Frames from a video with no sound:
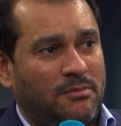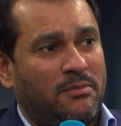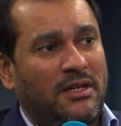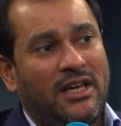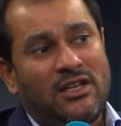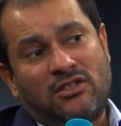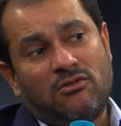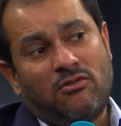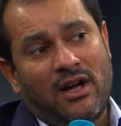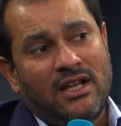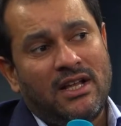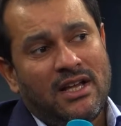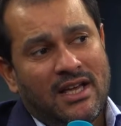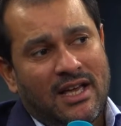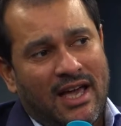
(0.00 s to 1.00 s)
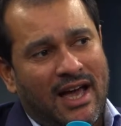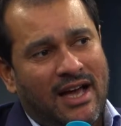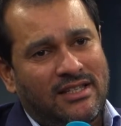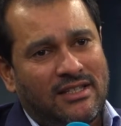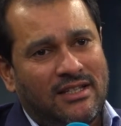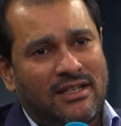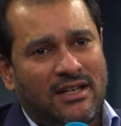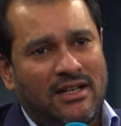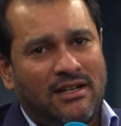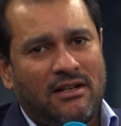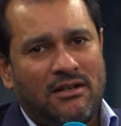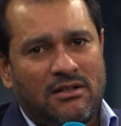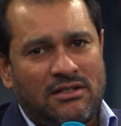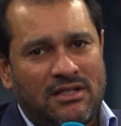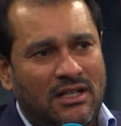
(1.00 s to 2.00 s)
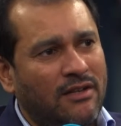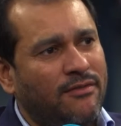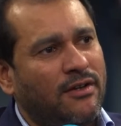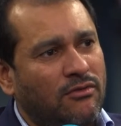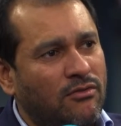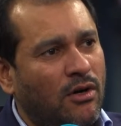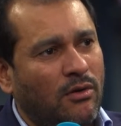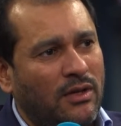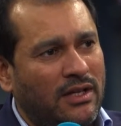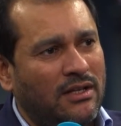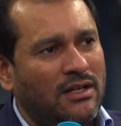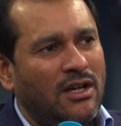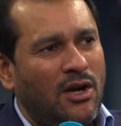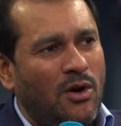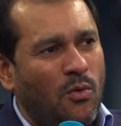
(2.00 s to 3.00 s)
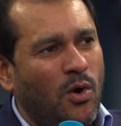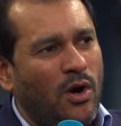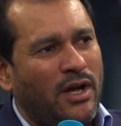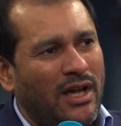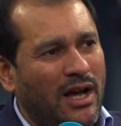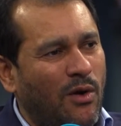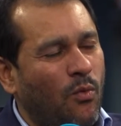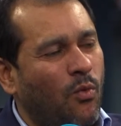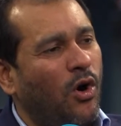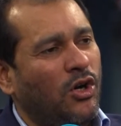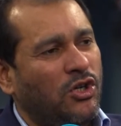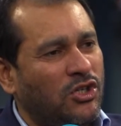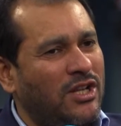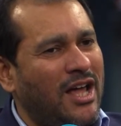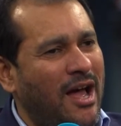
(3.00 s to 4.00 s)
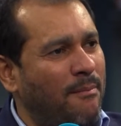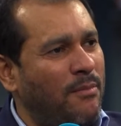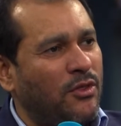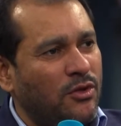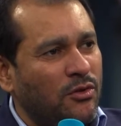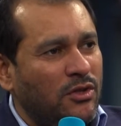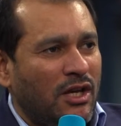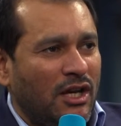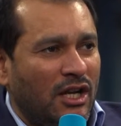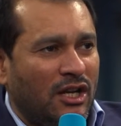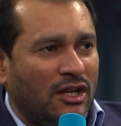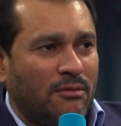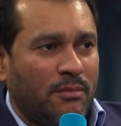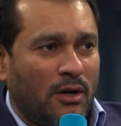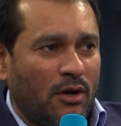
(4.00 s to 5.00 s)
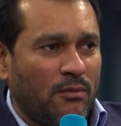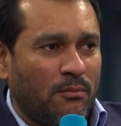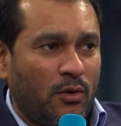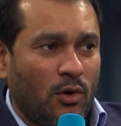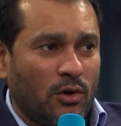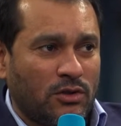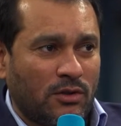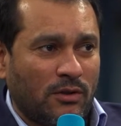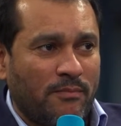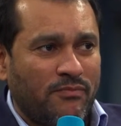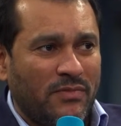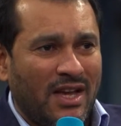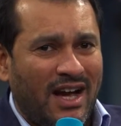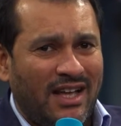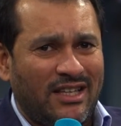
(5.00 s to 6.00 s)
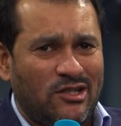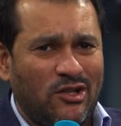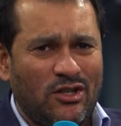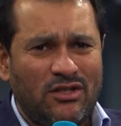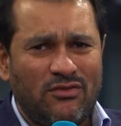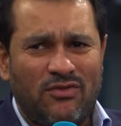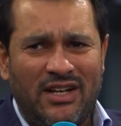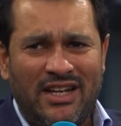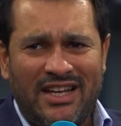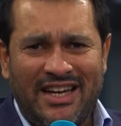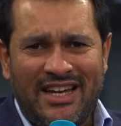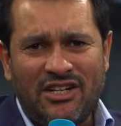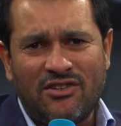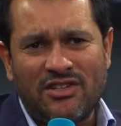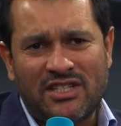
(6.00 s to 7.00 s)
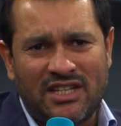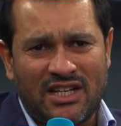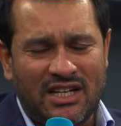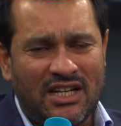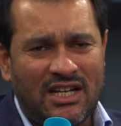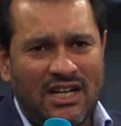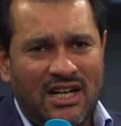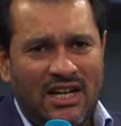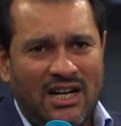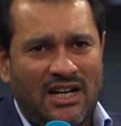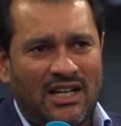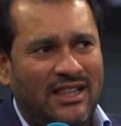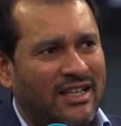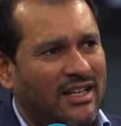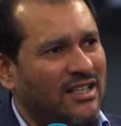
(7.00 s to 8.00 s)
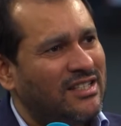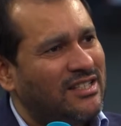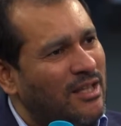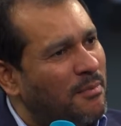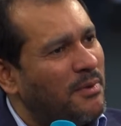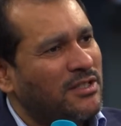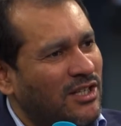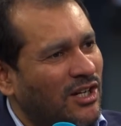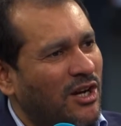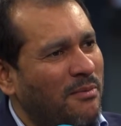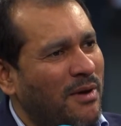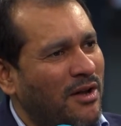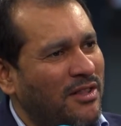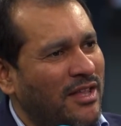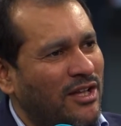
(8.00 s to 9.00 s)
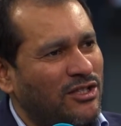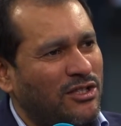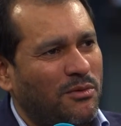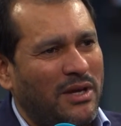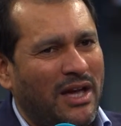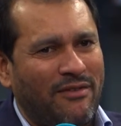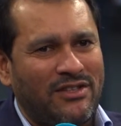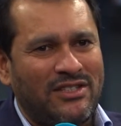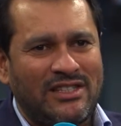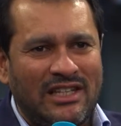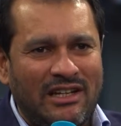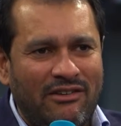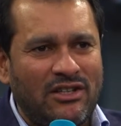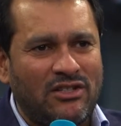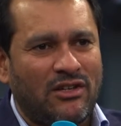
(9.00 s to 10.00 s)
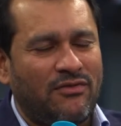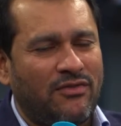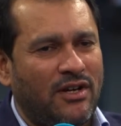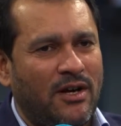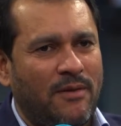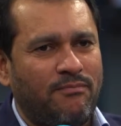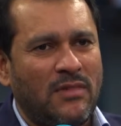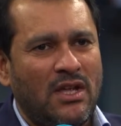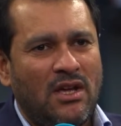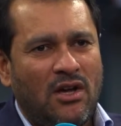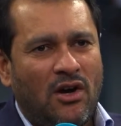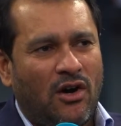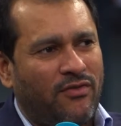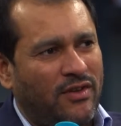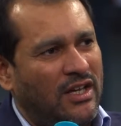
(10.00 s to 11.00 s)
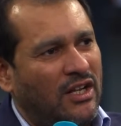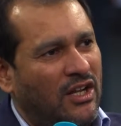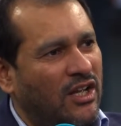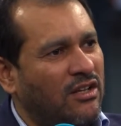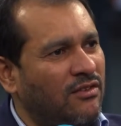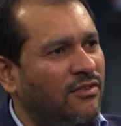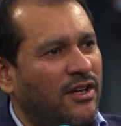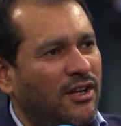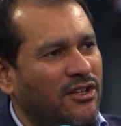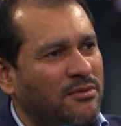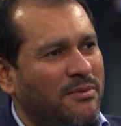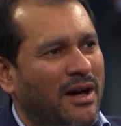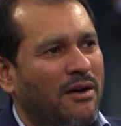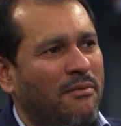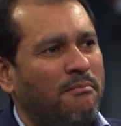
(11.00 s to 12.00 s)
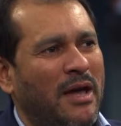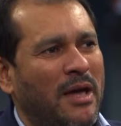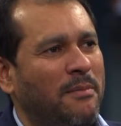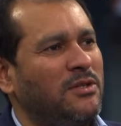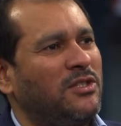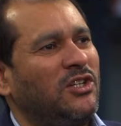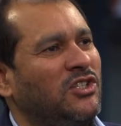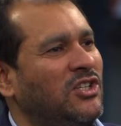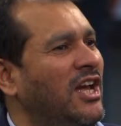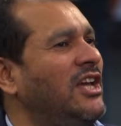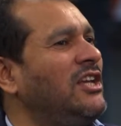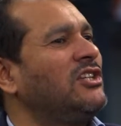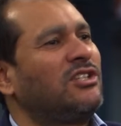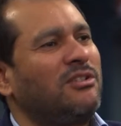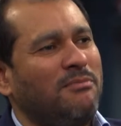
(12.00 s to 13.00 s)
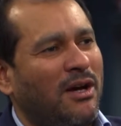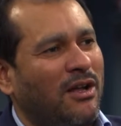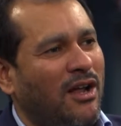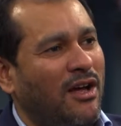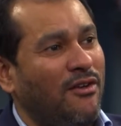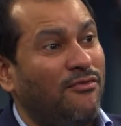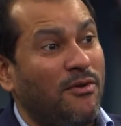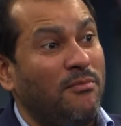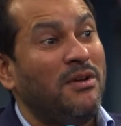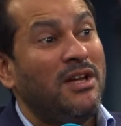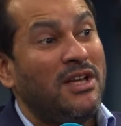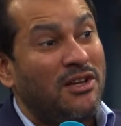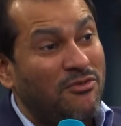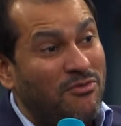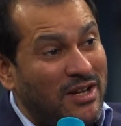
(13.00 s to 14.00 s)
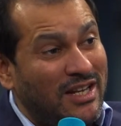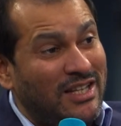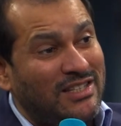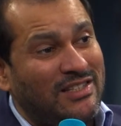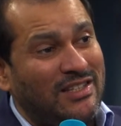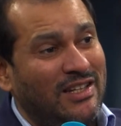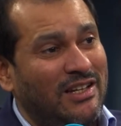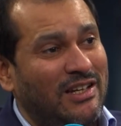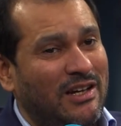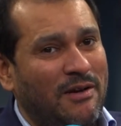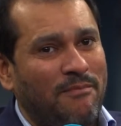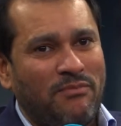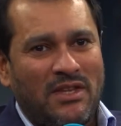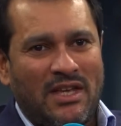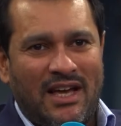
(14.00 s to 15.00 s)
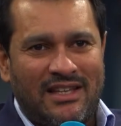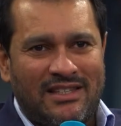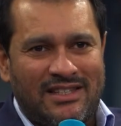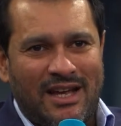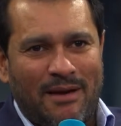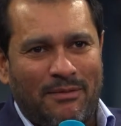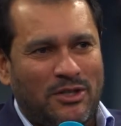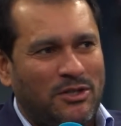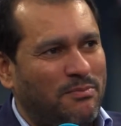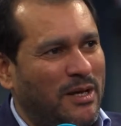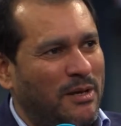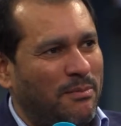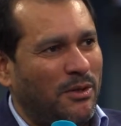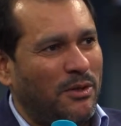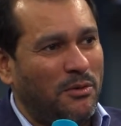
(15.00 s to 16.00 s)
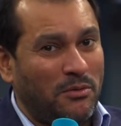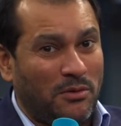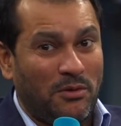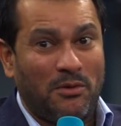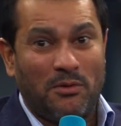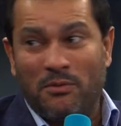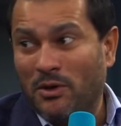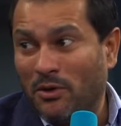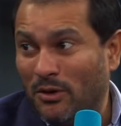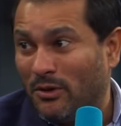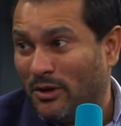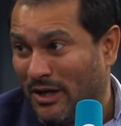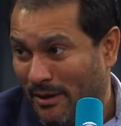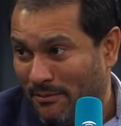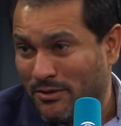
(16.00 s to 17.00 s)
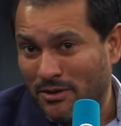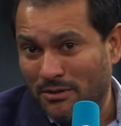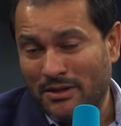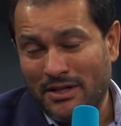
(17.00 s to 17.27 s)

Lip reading: But yes, you're right. It has a significant role in working out what should happen through the e-learning portal. And there's lots of really interesting little snippets that come out of that. So we have a series of e-learning videos about papers that changed my life from really senior, established people who we all look up to.